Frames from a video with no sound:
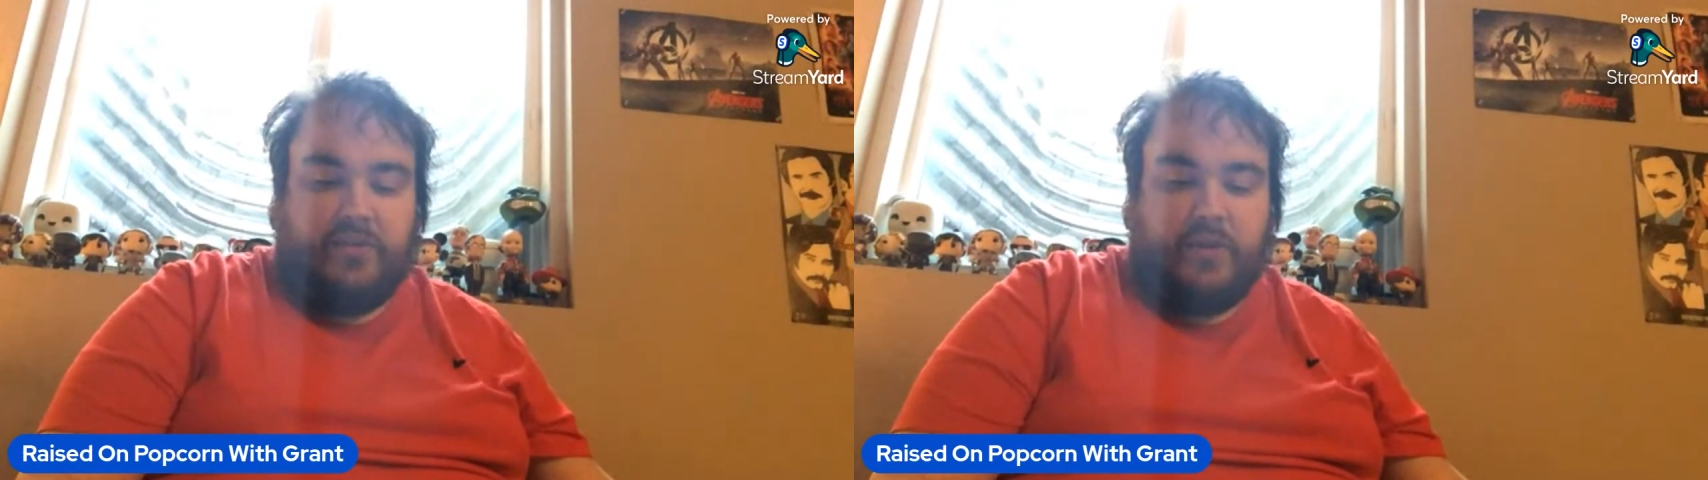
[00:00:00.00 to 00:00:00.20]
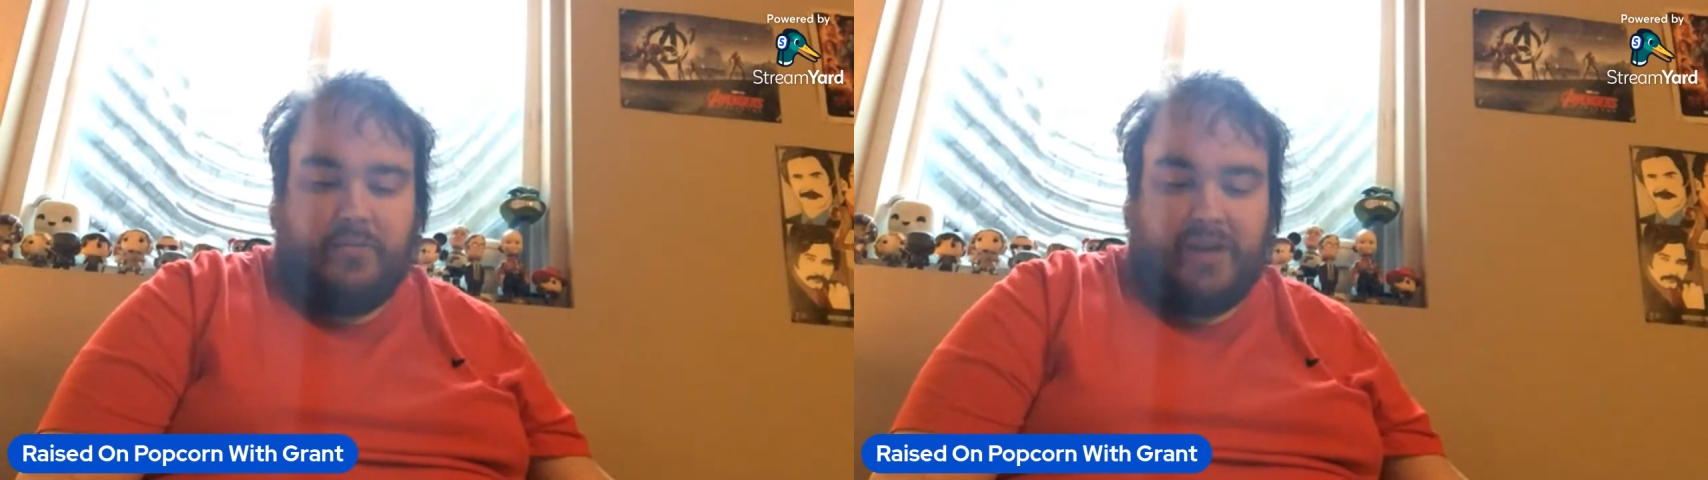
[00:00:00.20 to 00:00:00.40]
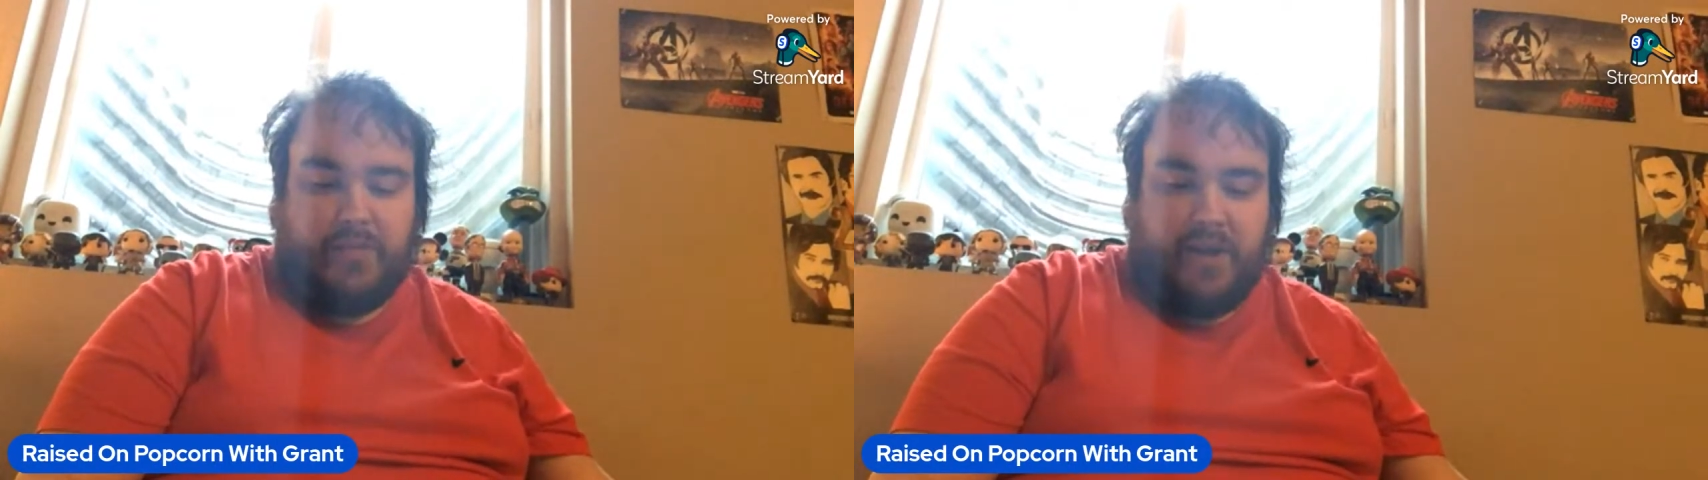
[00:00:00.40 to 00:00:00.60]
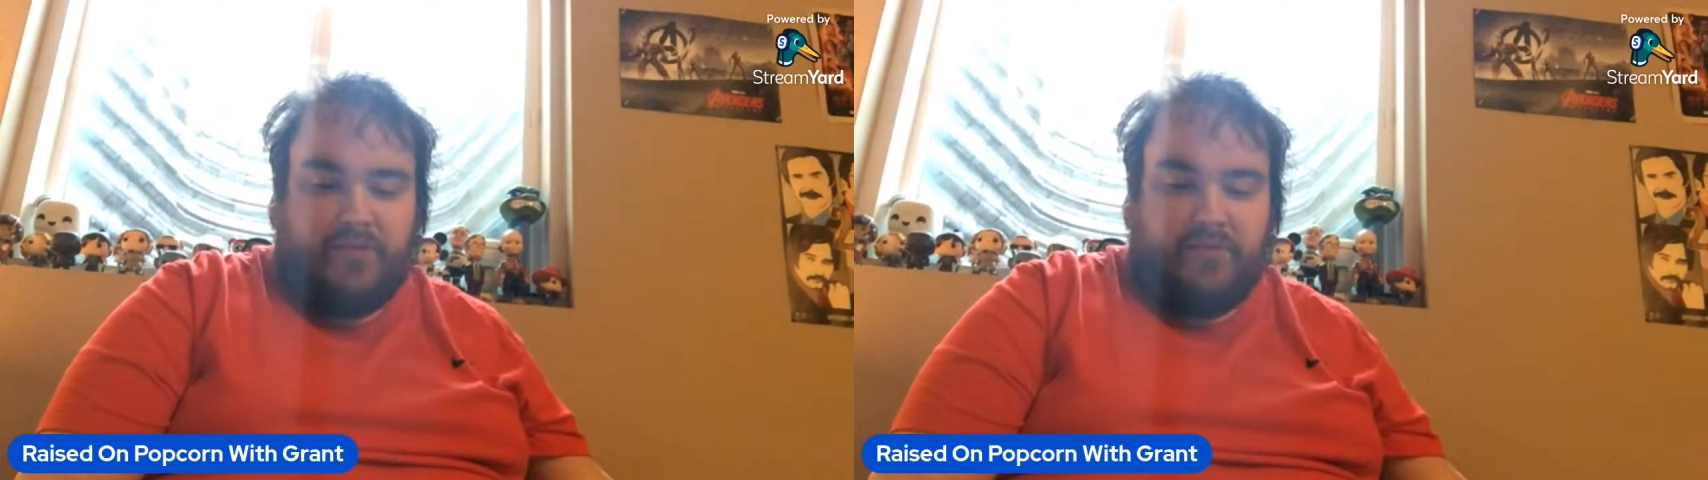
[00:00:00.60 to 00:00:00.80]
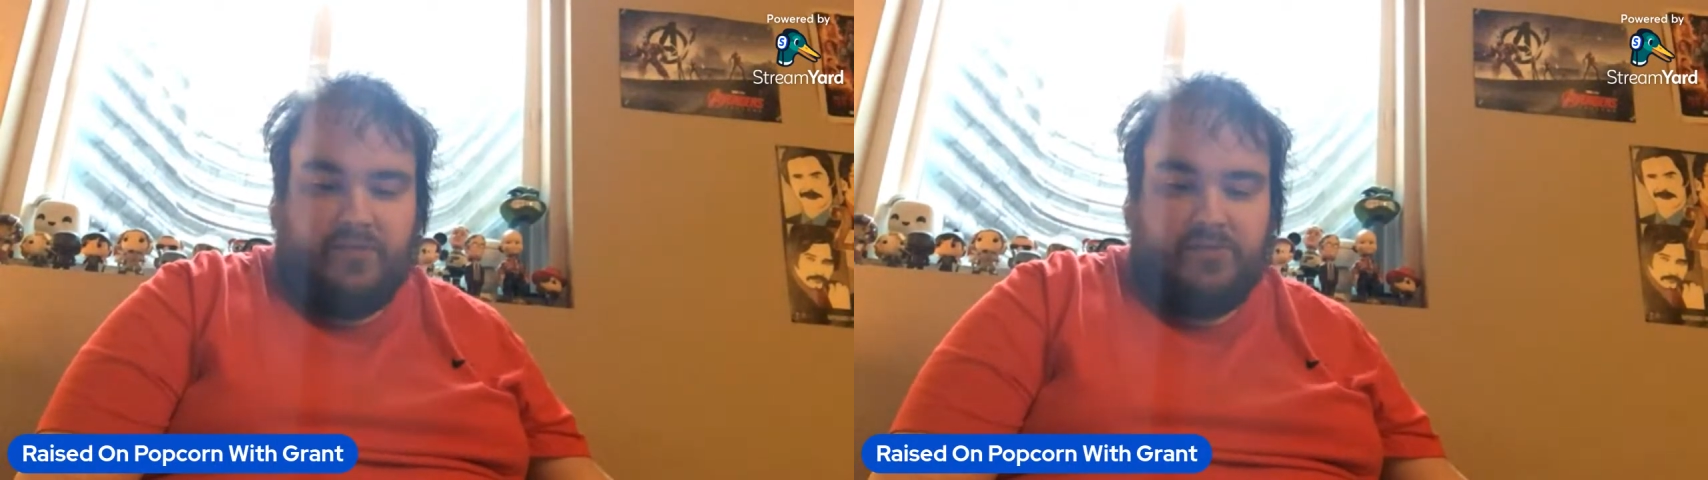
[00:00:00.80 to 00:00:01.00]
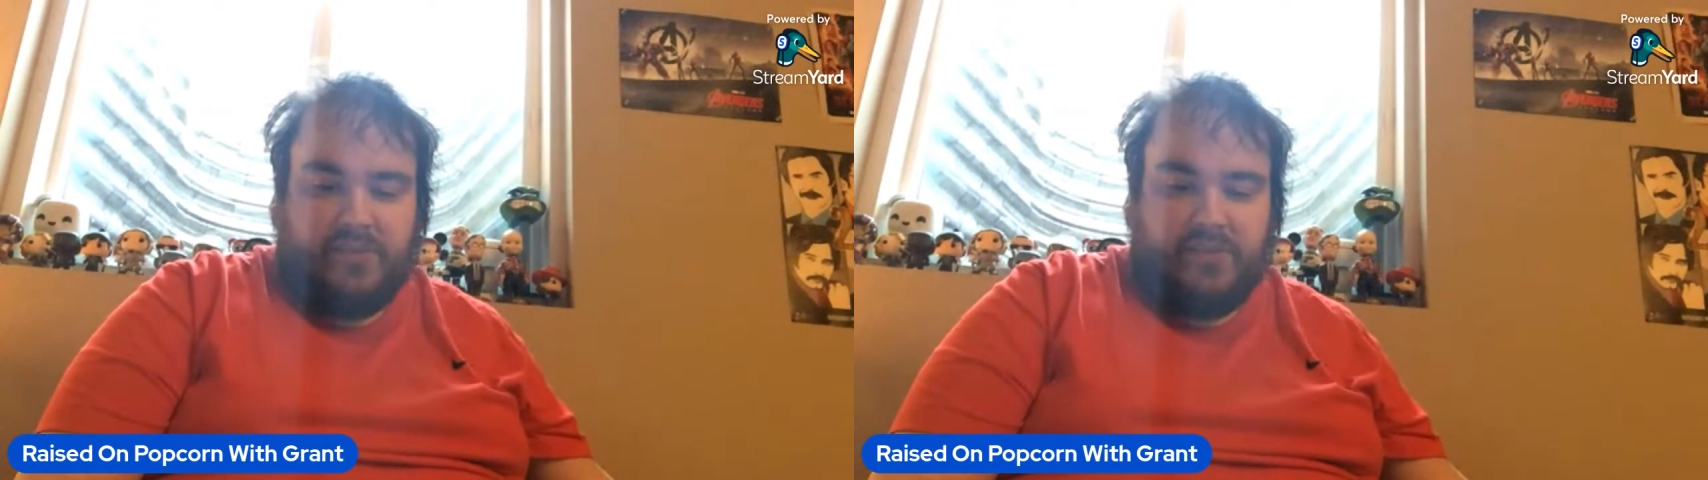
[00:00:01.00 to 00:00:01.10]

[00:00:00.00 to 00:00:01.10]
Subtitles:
and Mega Mountain,